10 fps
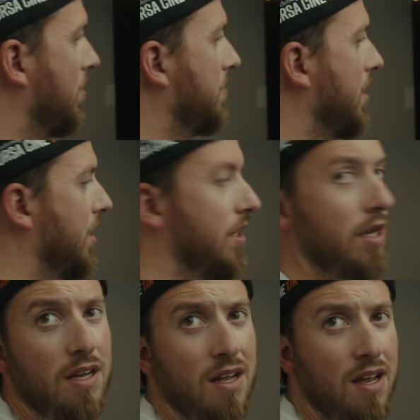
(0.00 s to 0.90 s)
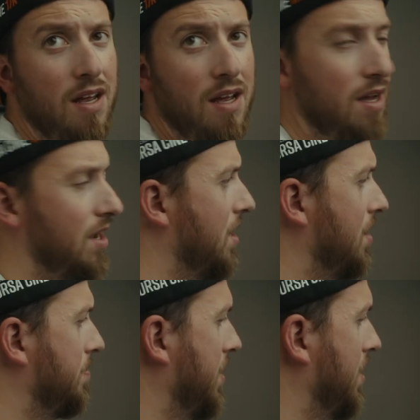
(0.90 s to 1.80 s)
on my
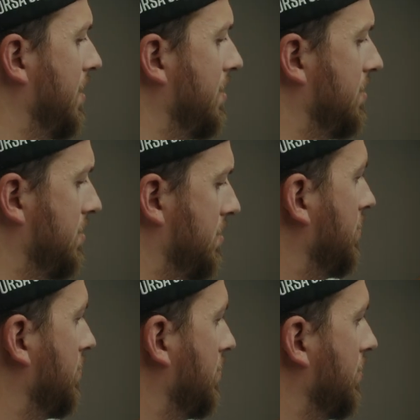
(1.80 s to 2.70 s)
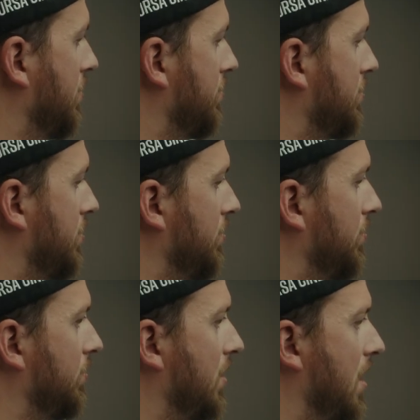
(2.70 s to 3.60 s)
iPad. We're going to go
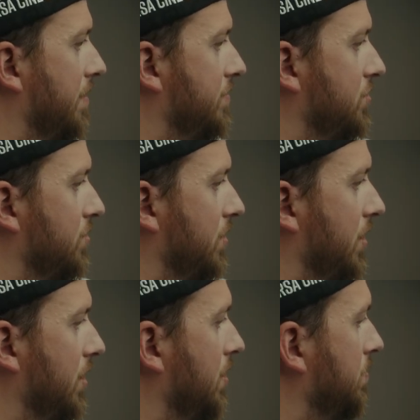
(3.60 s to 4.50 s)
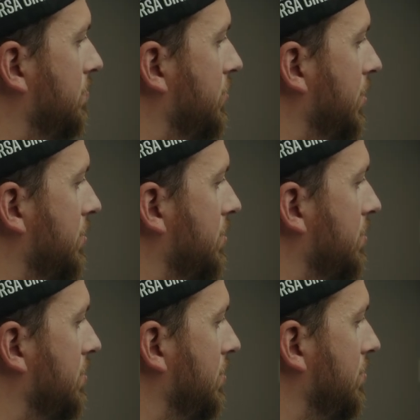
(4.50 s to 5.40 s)
to live stream, change
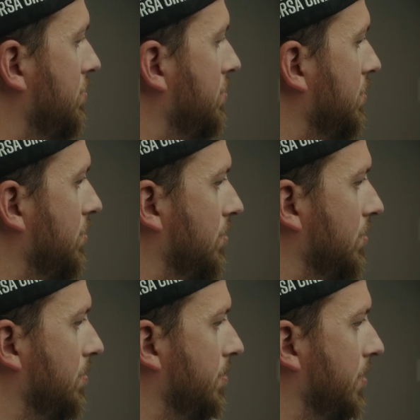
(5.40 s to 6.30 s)
this to YouTube.